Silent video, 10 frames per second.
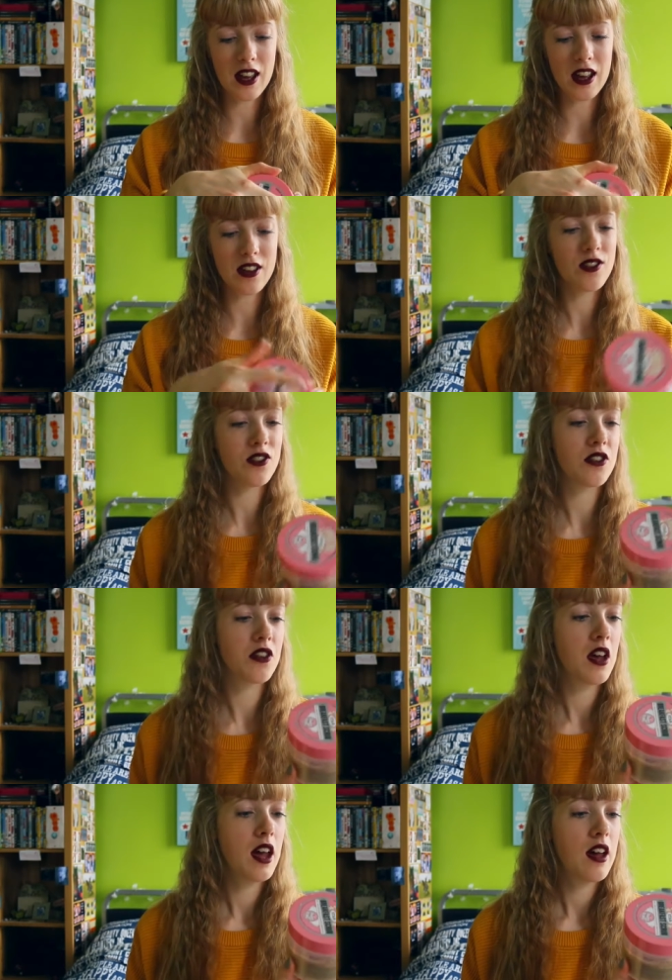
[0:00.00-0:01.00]
It's
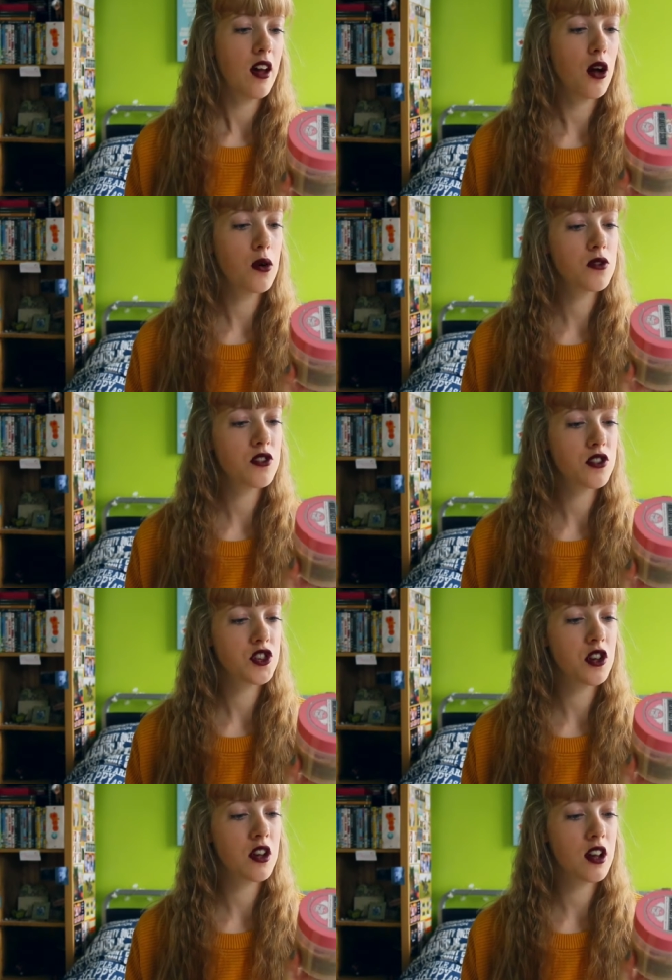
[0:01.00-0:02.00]
oats,
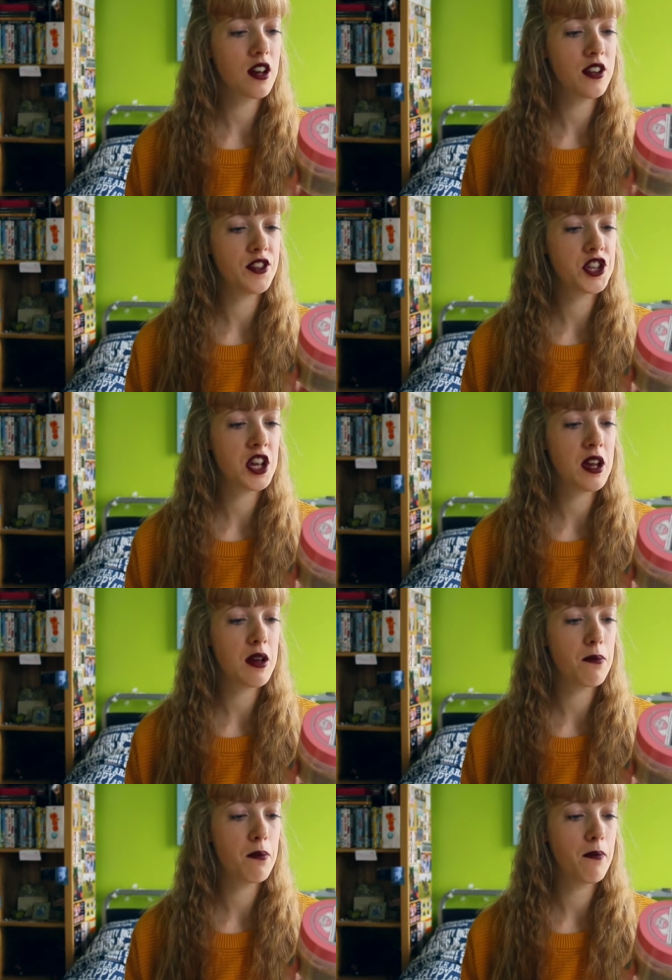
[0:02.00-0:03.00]
sugar and
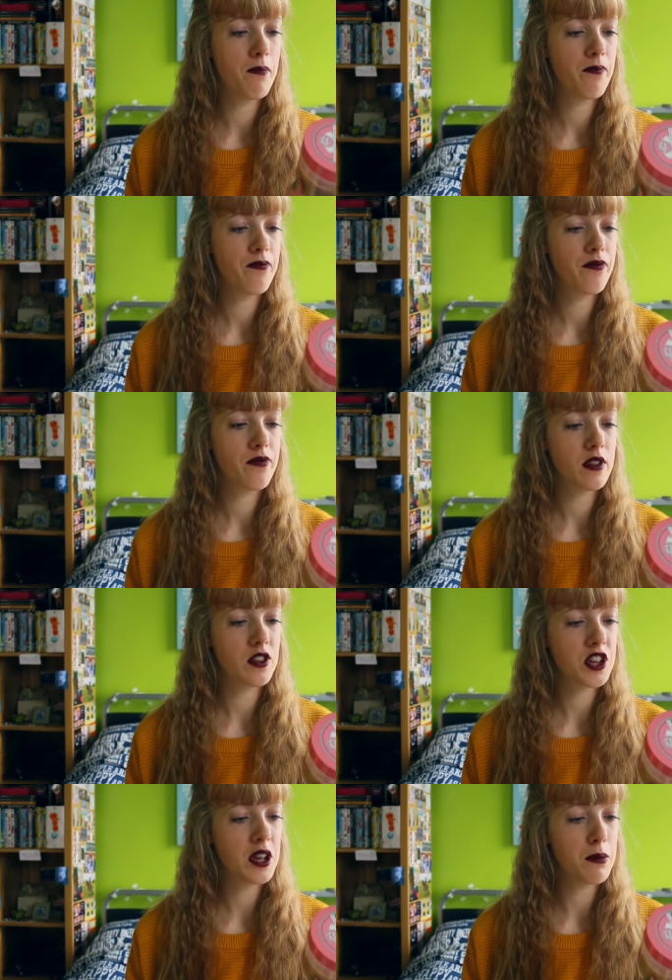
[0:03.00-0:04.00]
shea
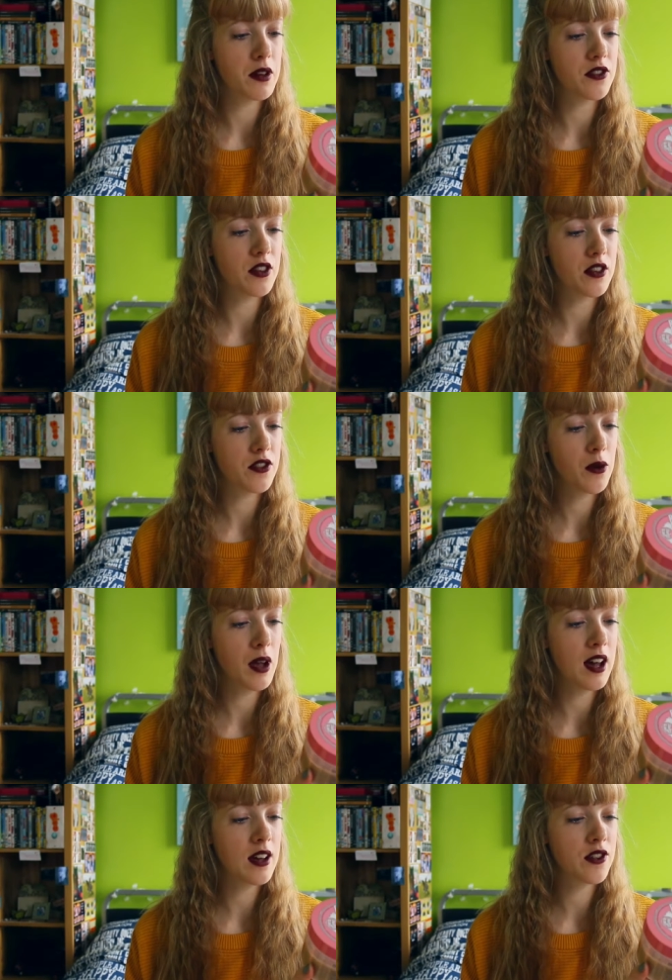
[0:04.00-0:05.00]
butter, so
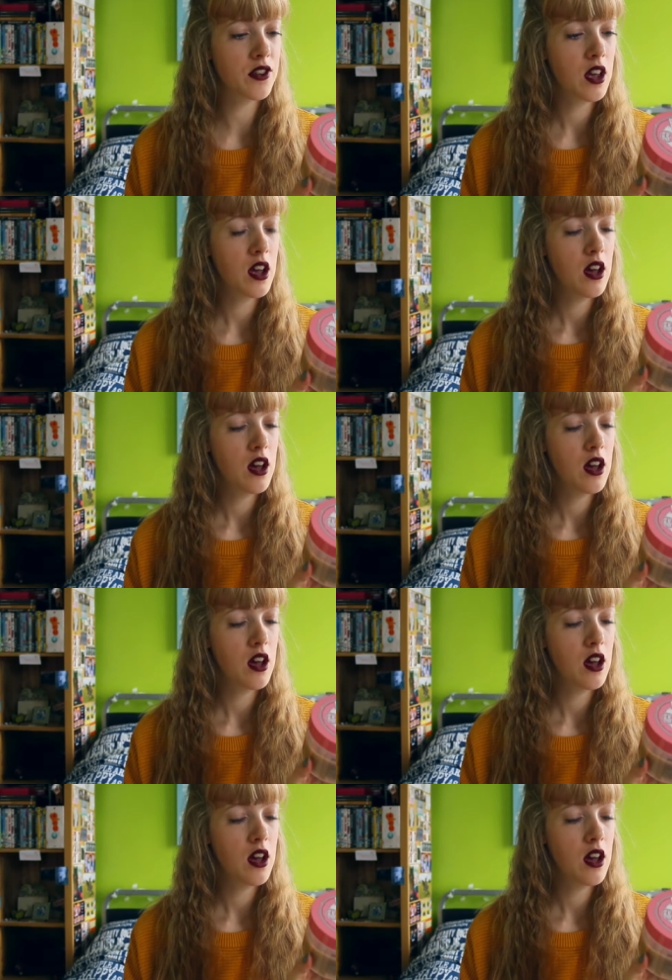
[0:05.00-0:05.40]
it has